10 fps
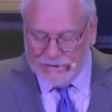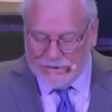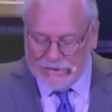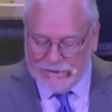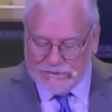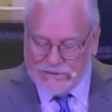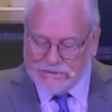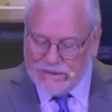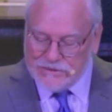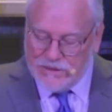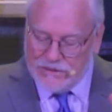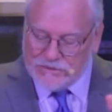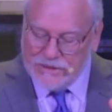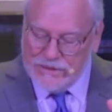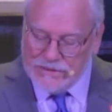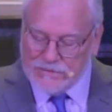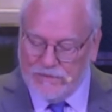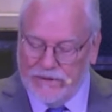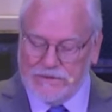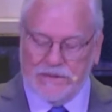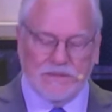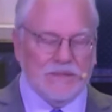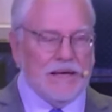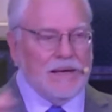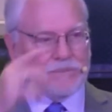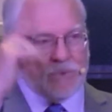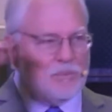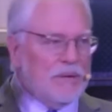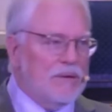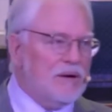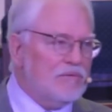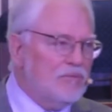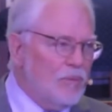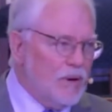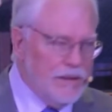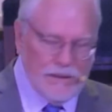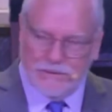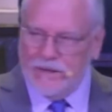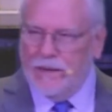It says, They shall see his face, and his names will be in their foreheads.